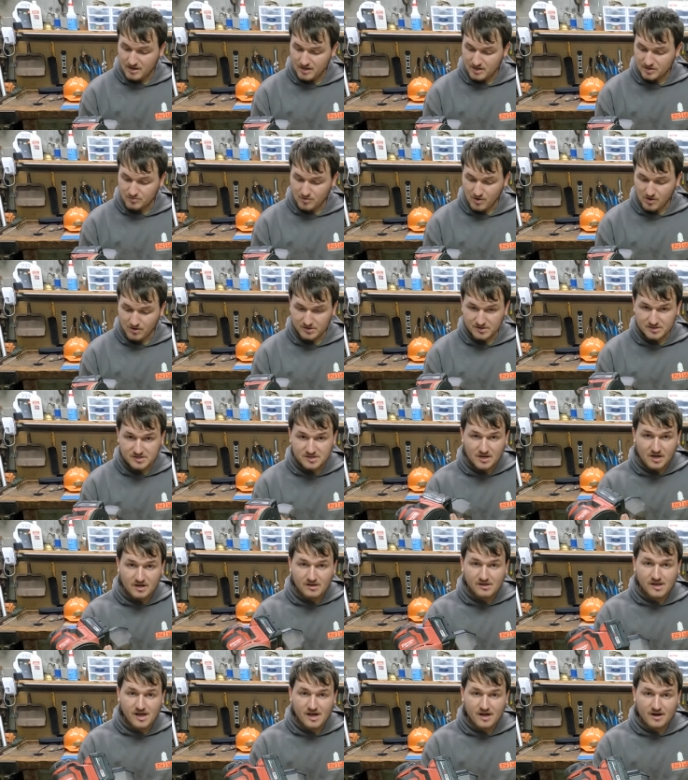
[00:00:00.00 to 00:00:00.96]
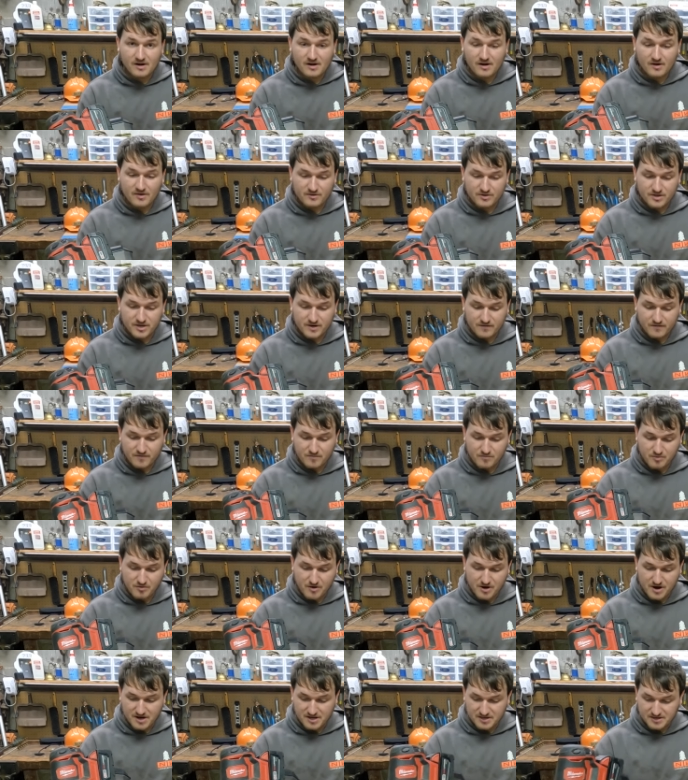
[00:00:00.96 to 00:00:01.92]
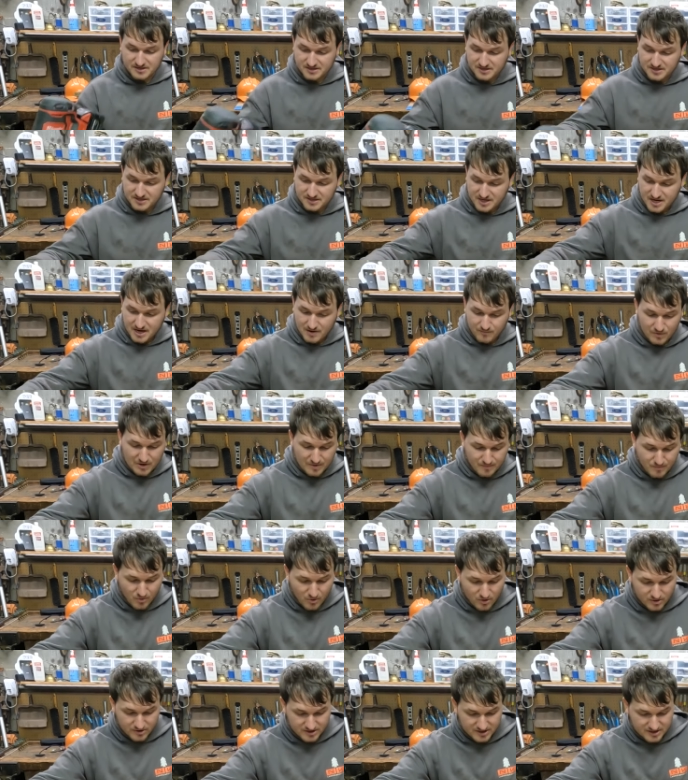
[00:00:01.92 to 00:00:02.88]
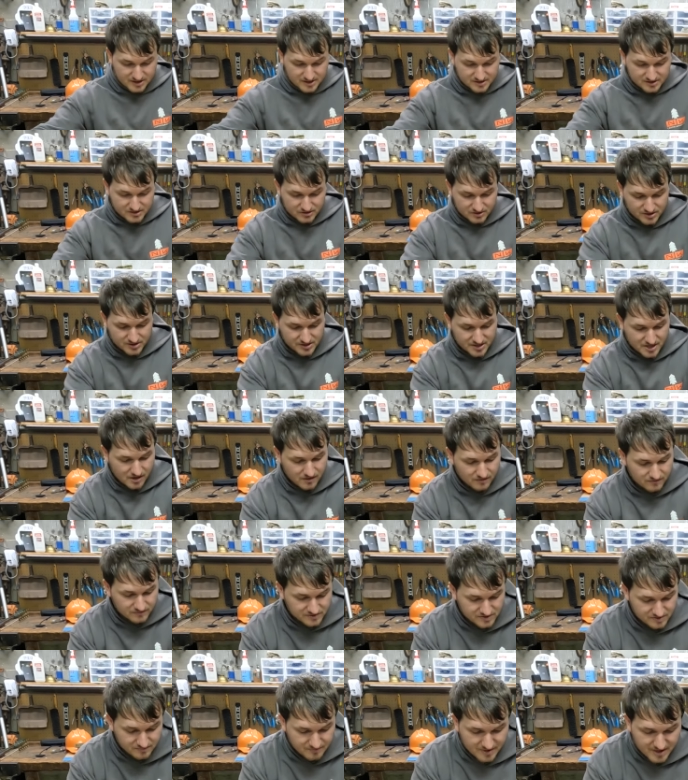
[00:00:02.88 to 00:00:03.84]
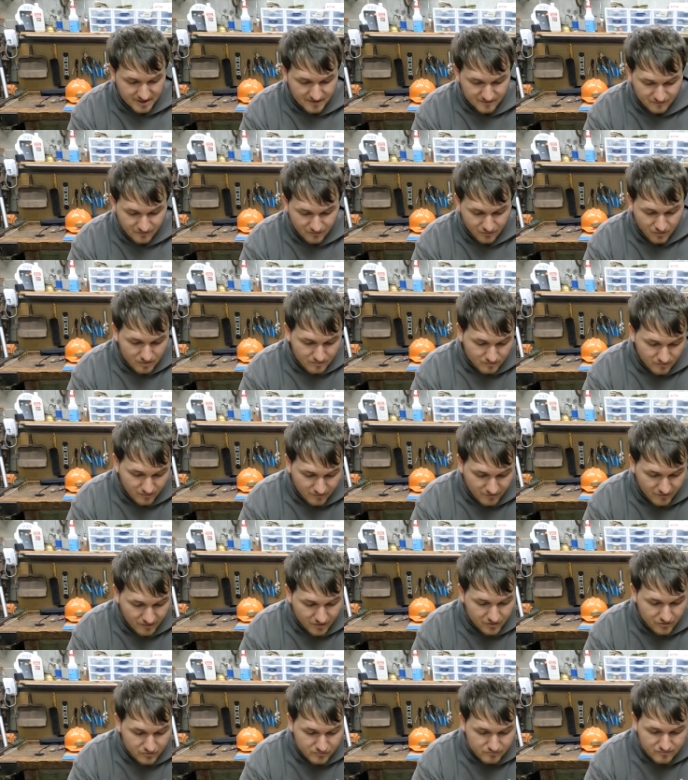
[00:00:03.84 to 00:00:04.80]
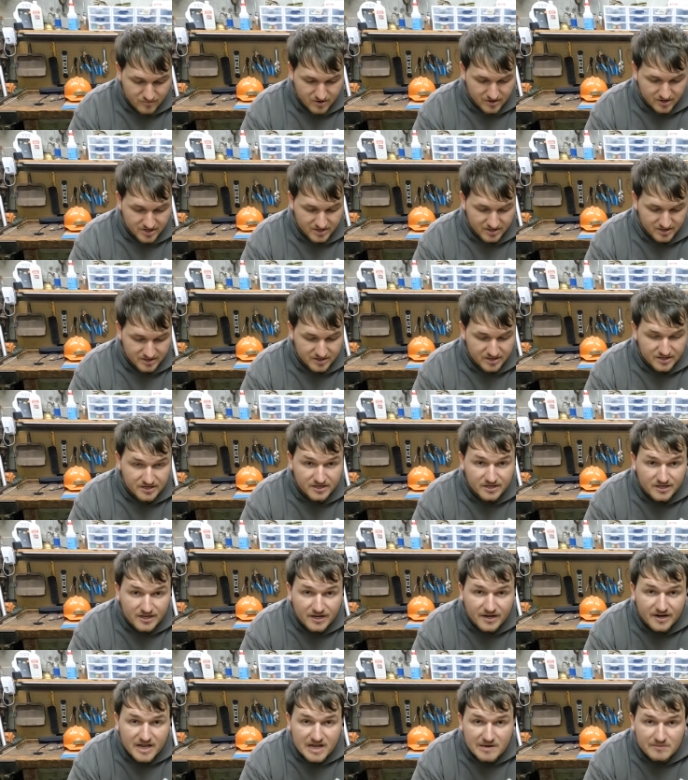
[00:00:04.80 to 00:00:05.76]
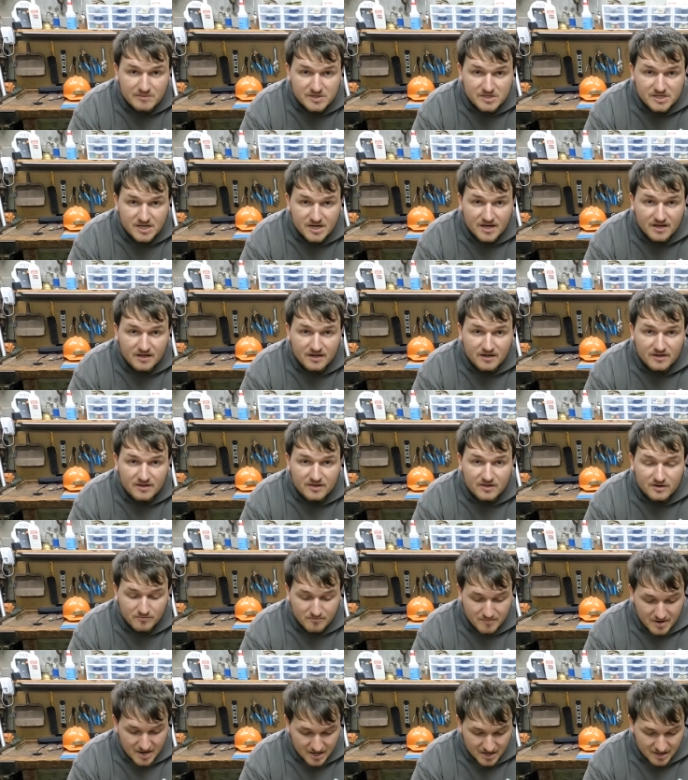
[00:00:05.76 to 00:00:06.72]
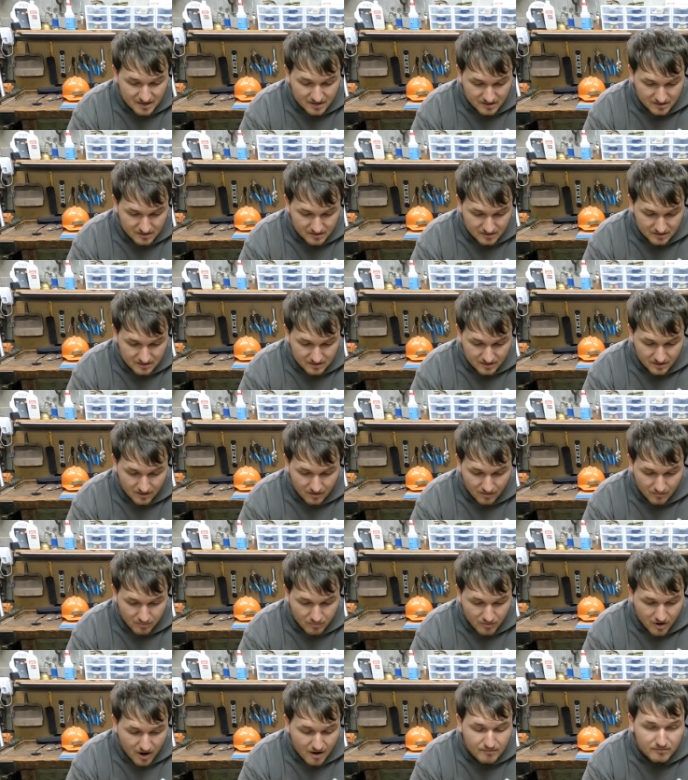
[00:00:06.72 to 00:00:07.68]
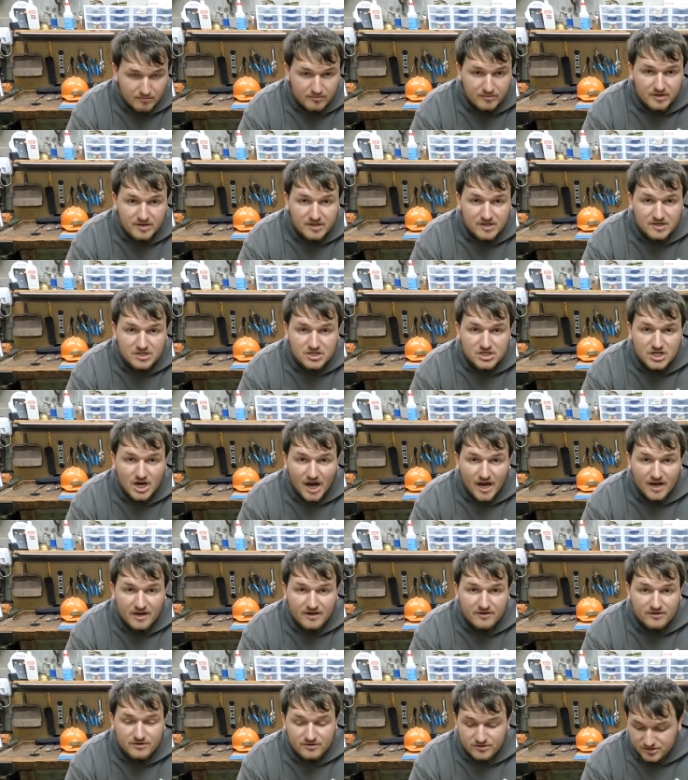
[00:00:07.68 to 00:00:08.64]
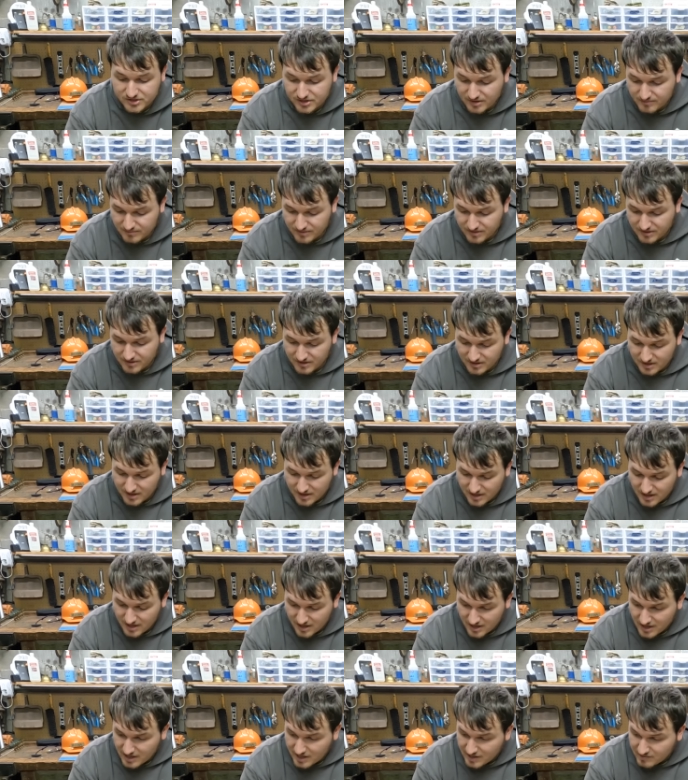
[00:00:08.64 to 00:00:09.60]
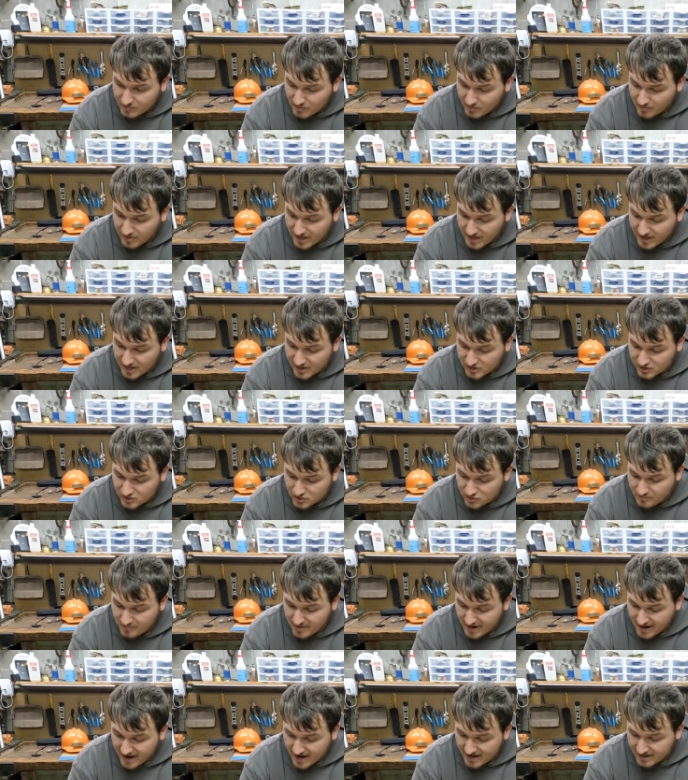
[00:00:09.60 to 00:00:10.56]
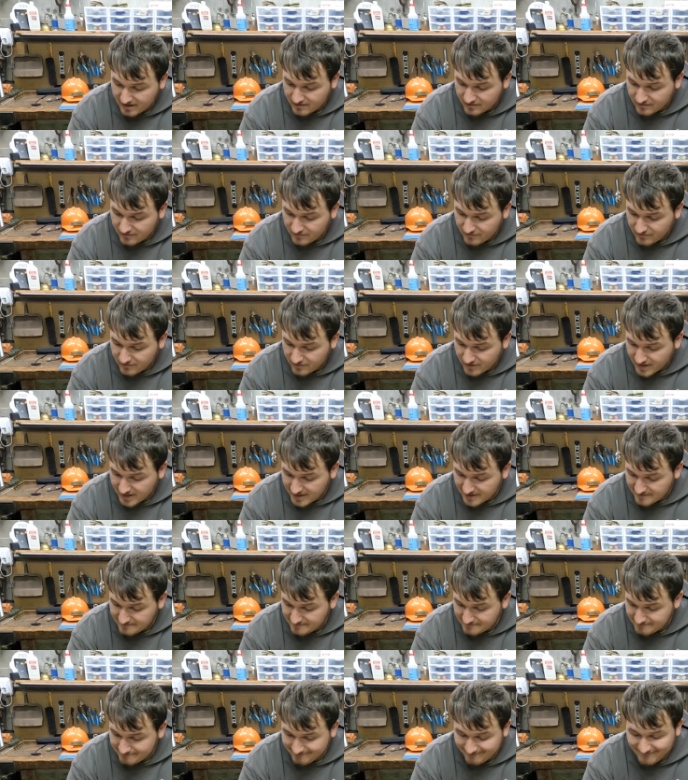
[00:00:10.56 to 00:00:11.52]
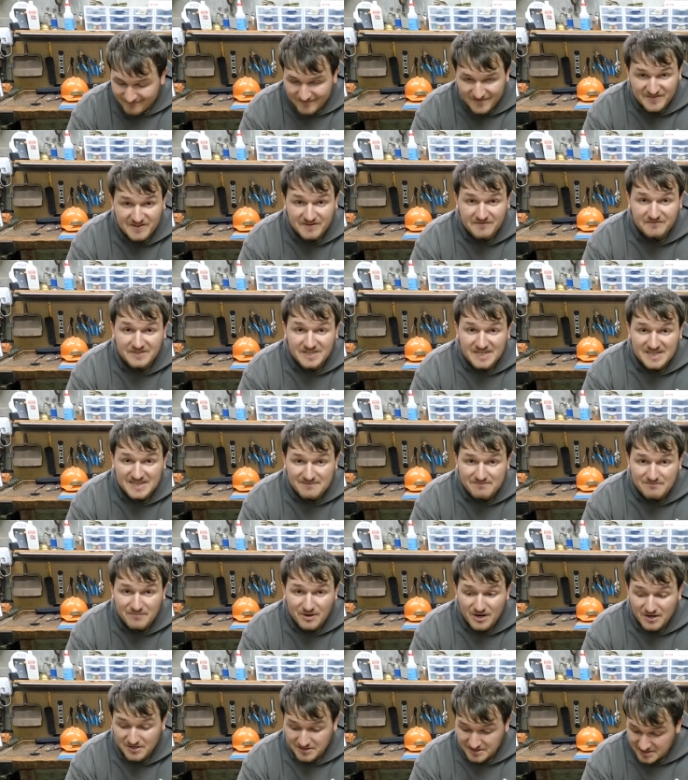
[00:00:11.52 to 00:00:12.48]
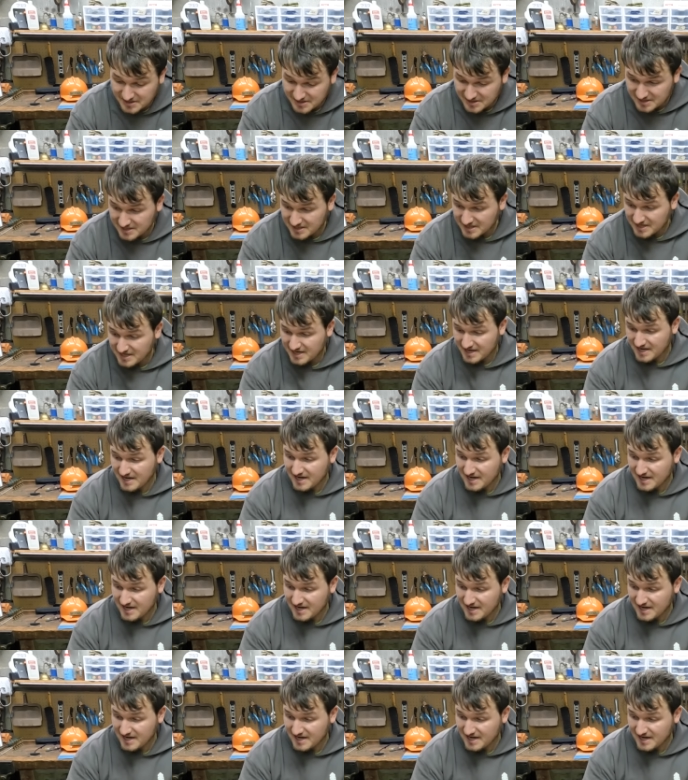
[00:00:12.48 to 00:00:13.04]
as well as a lot of other different brands. And we bought these ourselves, paid for them with our own money on Amazon, and they're made, you know, probably in China or something. But we got a two-pack for like fifteen bucks,